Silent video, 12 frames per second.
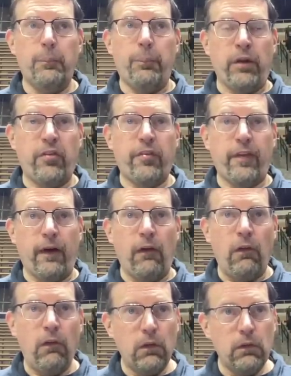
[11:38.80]
but
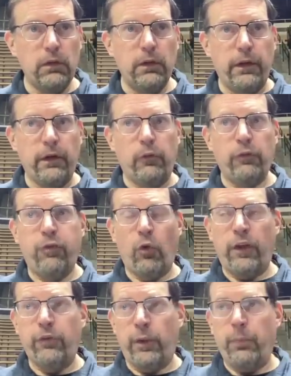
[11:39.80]
still, you know,
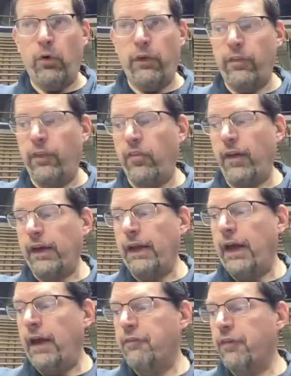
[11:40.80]
43 points in the second
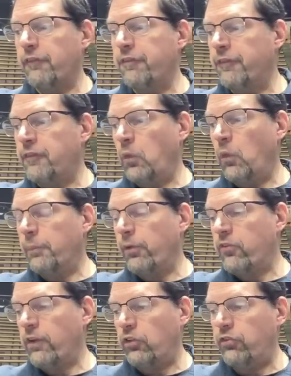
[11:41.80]
half on
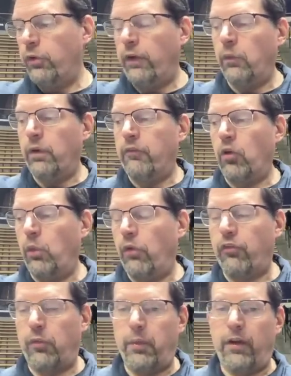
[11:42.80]
51% shooting, whatever it
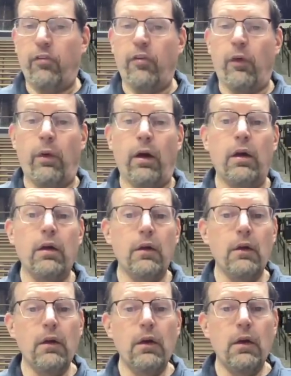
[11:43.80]
was from Minnesota.
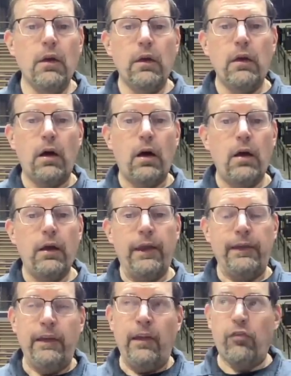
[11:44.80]

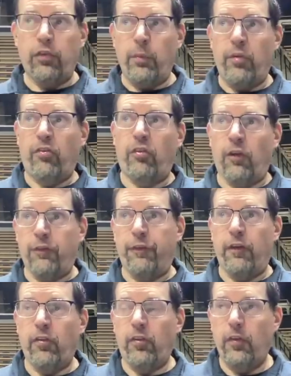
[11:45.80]
At least from a
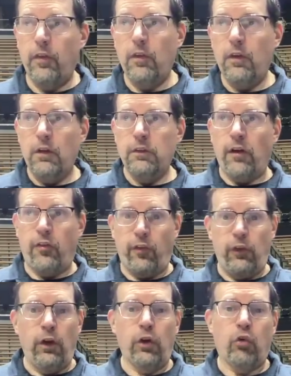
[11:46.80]
surface,
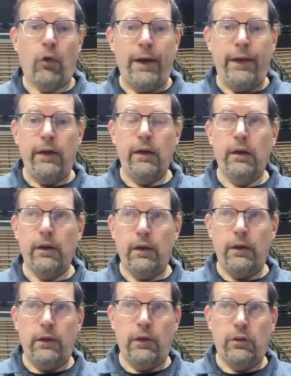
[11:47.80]
doesn't look great.
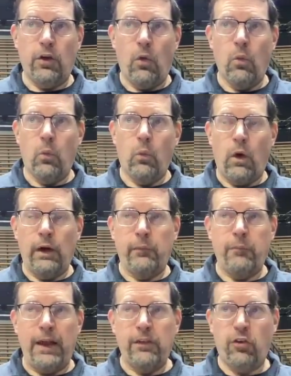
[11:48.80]
You don't want
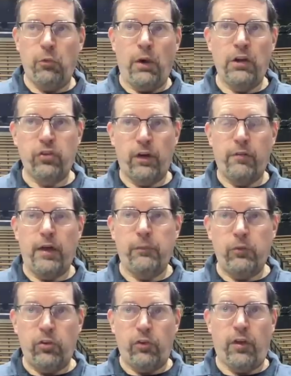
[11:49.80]
to make too much of it,
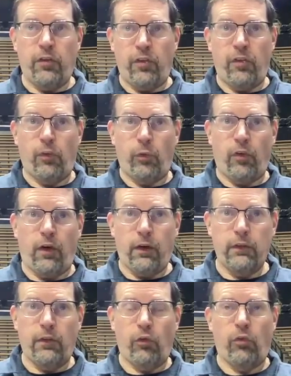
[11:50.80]
just because this was
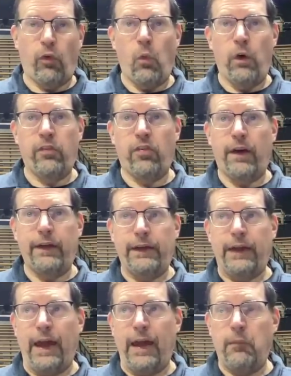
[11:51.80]
a this was a one
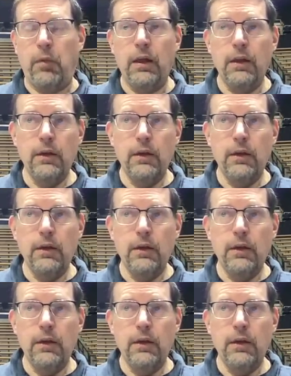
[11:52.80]
sided game,